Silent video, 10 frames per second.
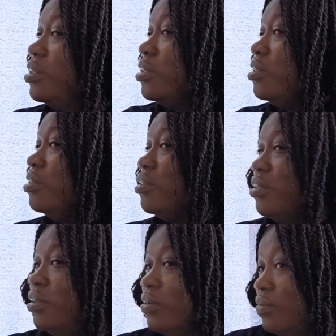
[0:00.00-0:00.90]
This is
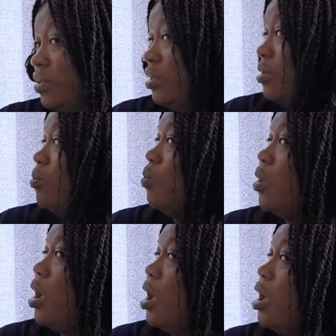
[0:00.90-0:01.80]
lovely.
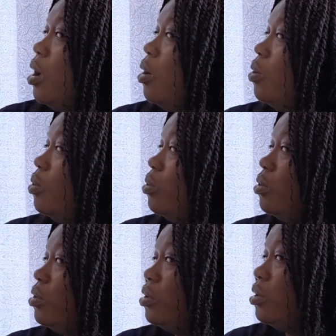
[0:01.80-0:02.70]
Wow.
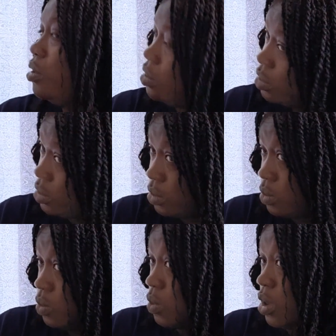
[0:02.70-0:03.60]

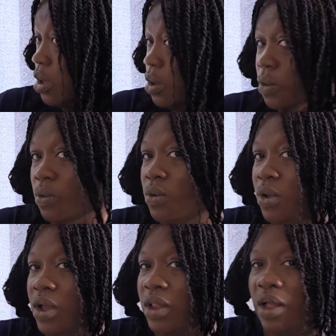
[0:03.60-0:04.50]

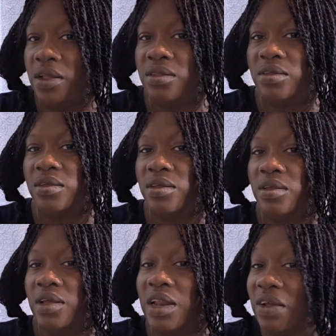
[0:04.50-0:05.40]
Look at that.
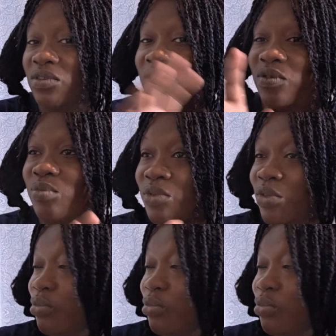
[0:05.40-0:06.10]
And I've not even put